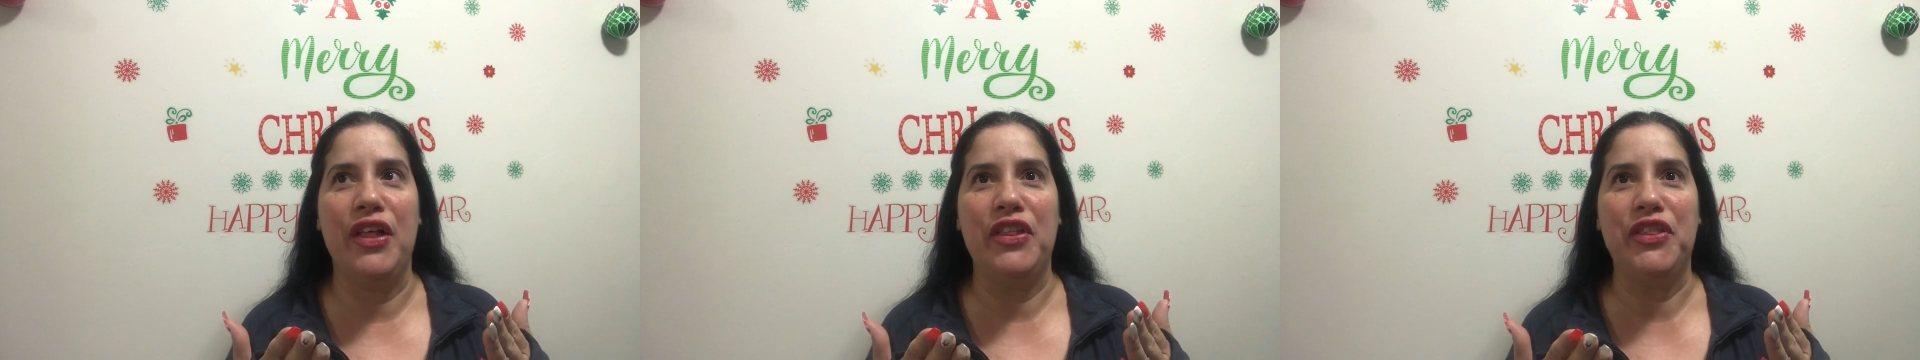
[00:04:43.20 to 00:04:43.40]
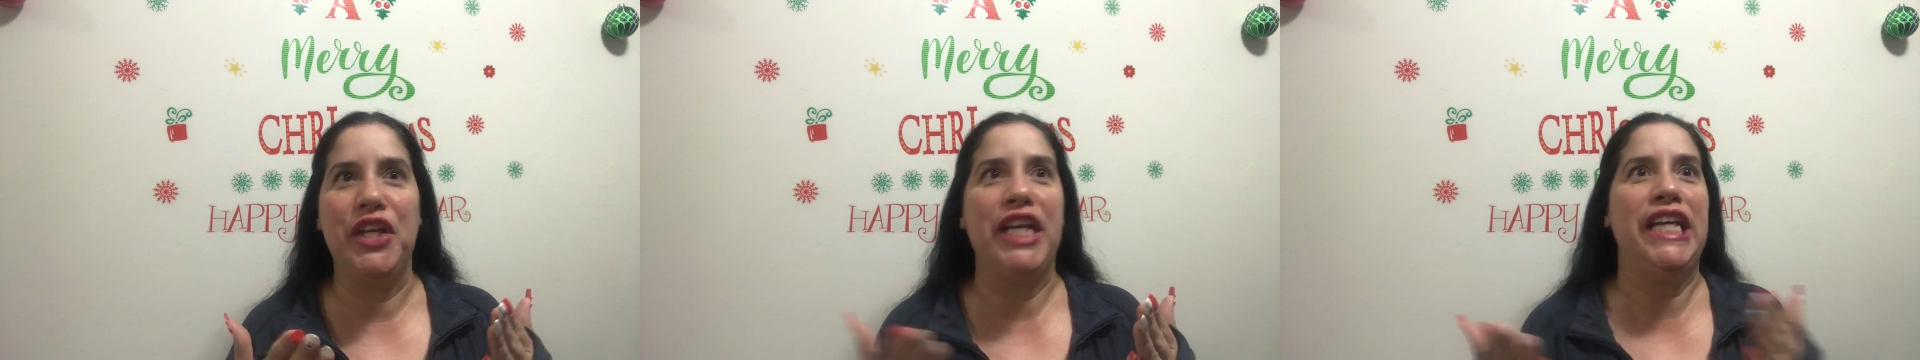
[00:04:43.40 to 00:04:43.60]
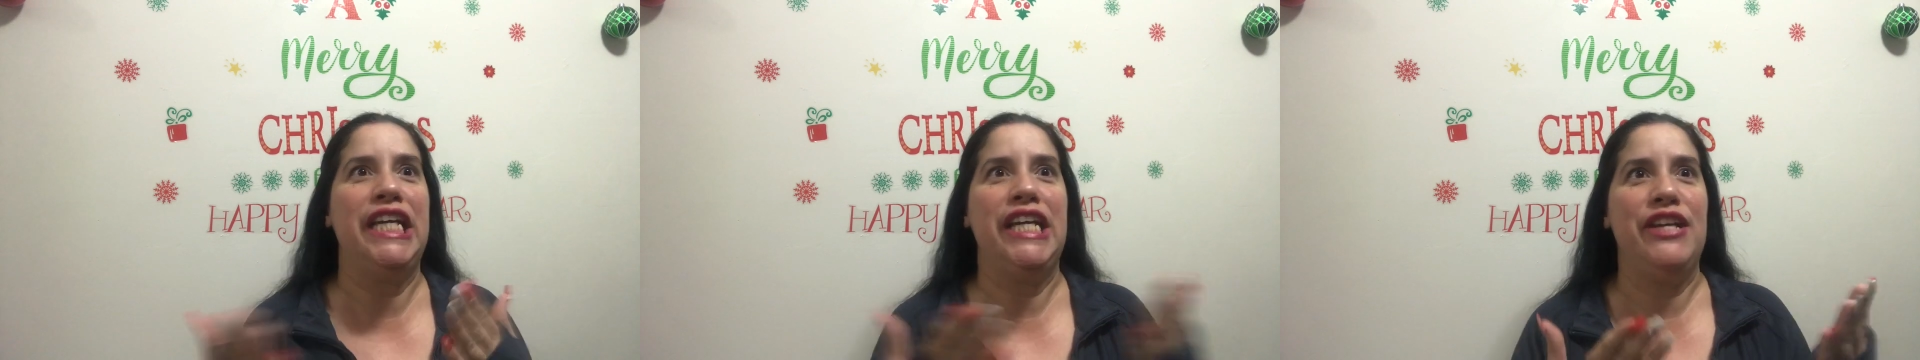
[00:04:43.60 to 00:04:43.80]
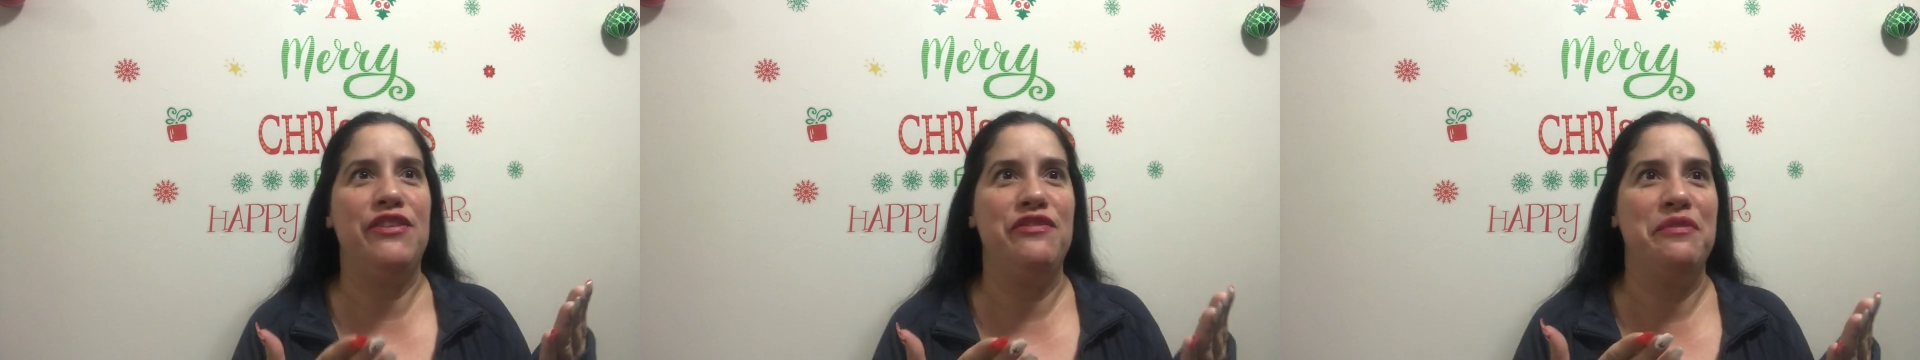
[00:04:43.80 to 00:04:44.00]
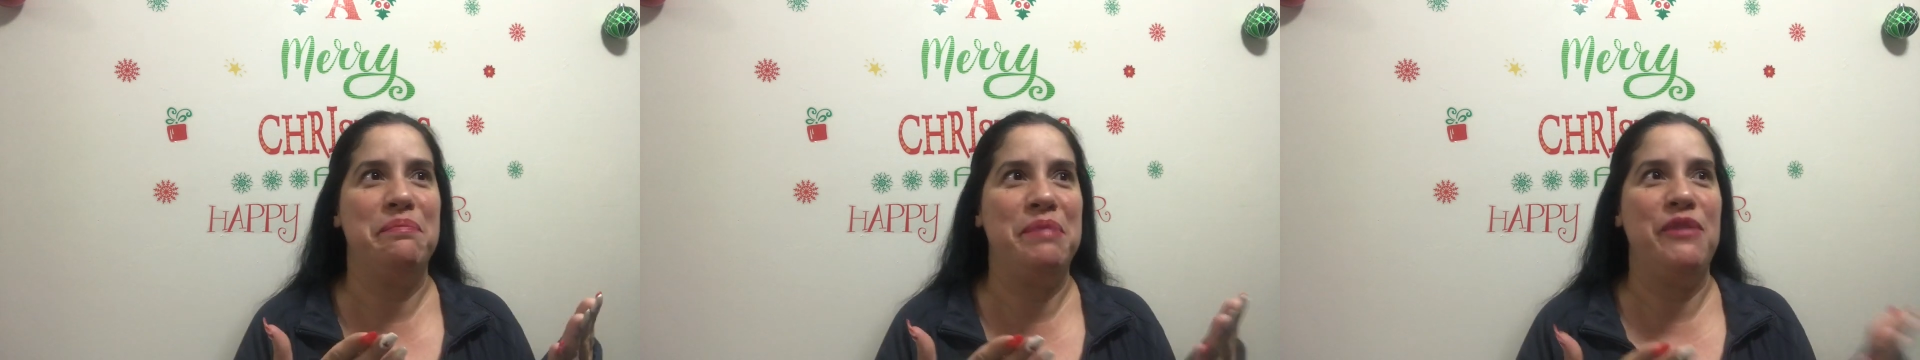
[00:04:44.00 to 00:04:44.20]
the
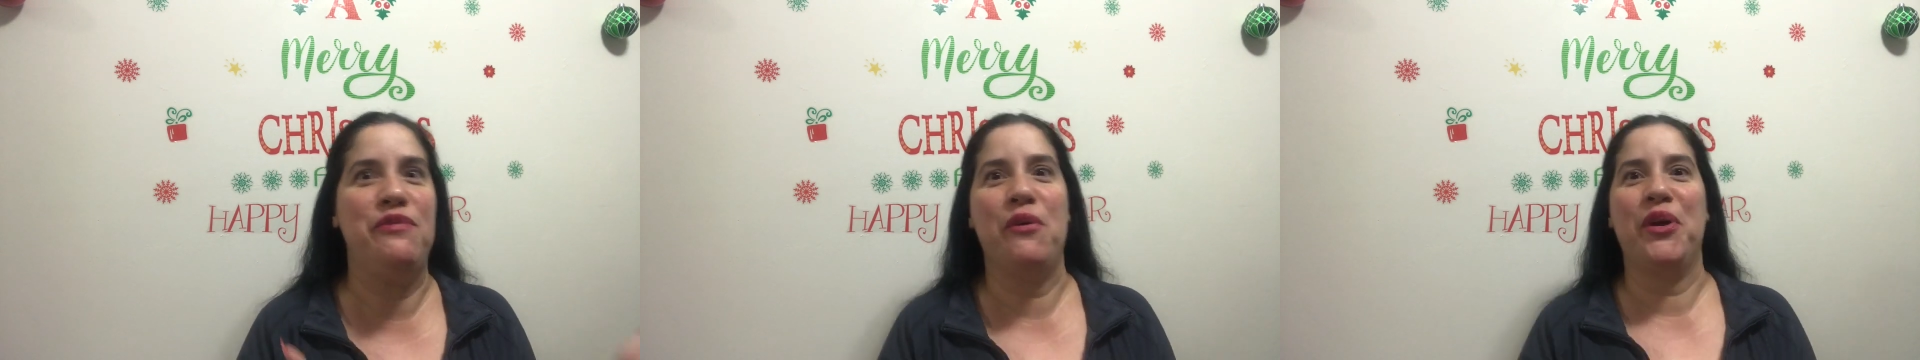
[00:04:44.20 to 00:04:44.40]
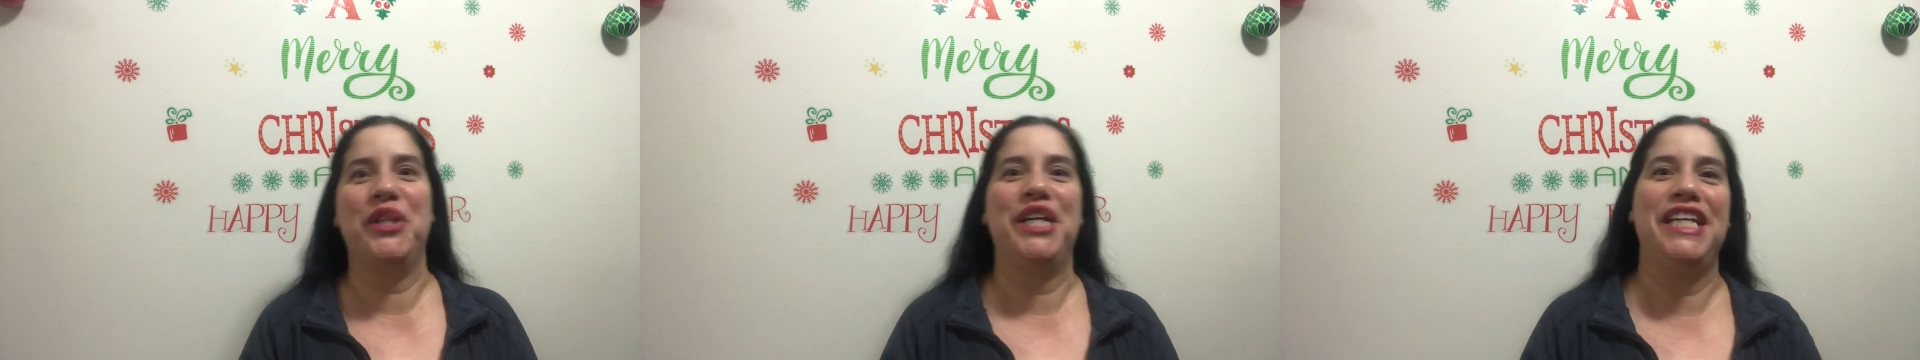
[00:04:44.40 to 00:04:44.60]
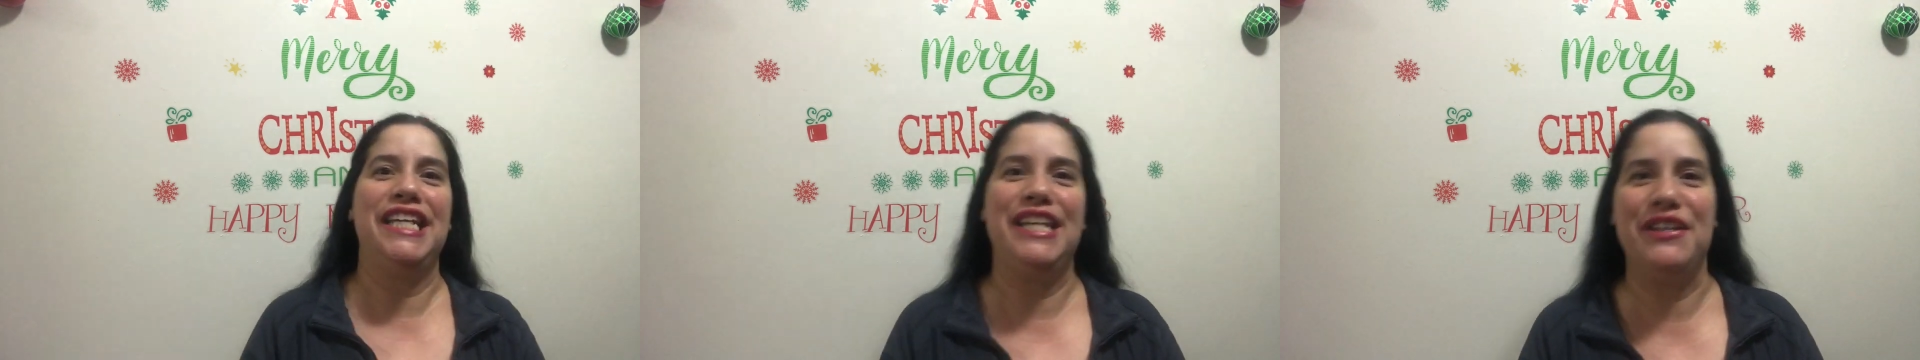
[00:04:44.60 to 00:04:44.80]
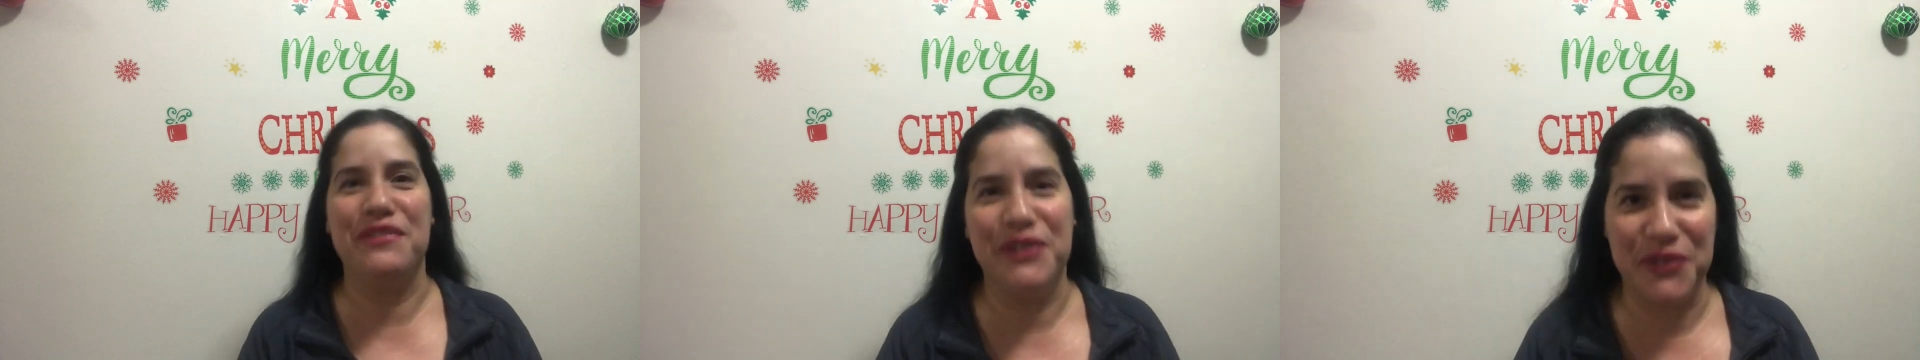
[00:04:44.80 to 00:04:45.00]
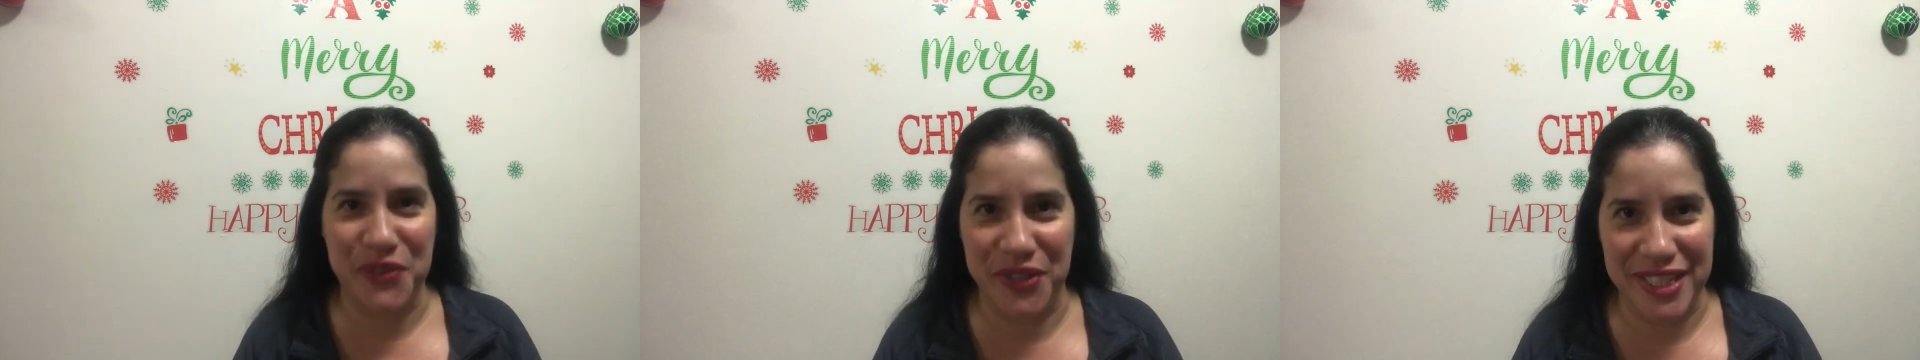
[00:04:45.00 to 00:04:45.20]
eve before the eve
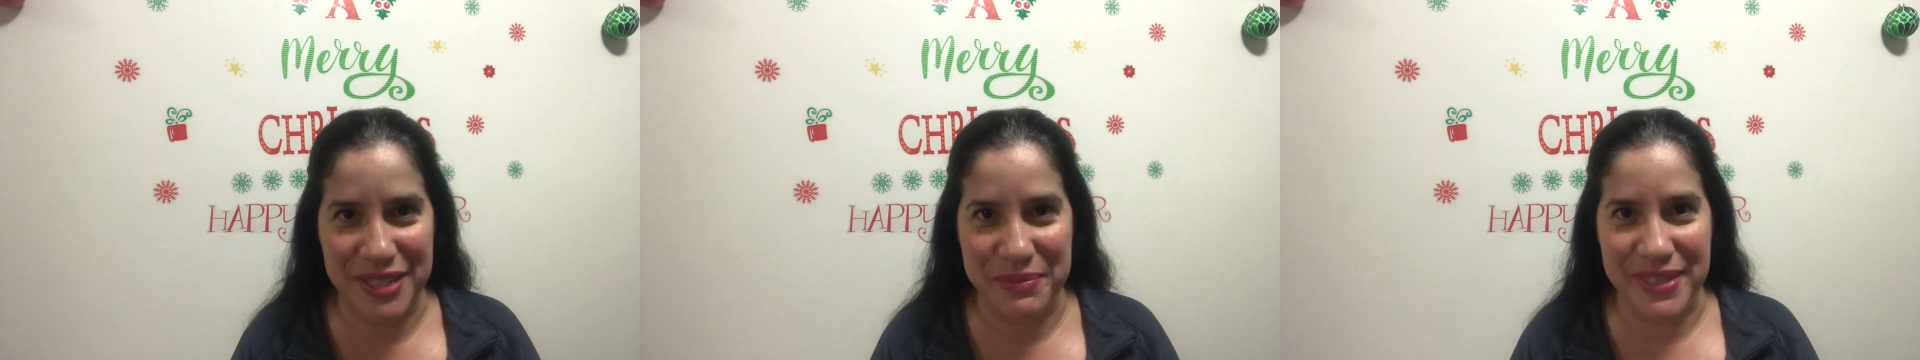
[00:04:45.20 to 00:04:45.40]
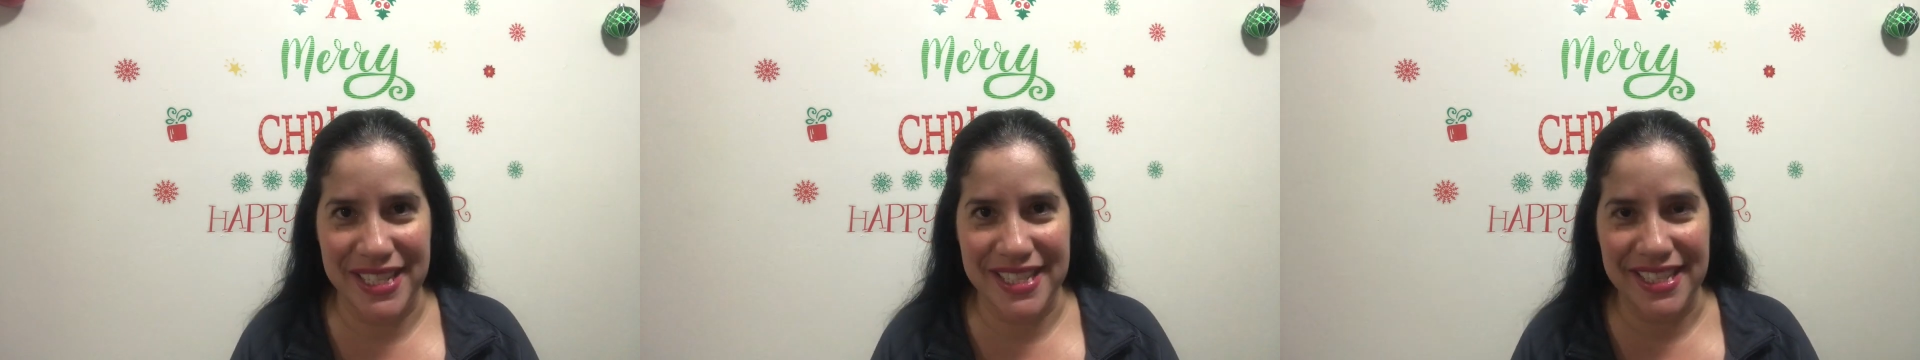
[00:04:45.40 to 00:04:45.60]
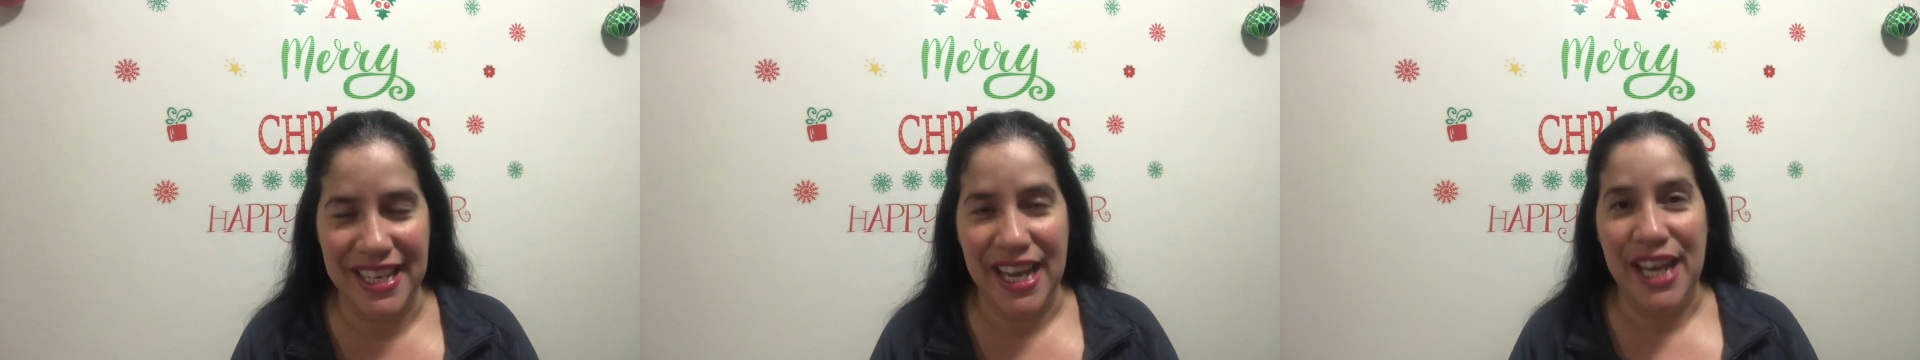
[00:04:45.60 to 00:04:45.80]
of Christmas.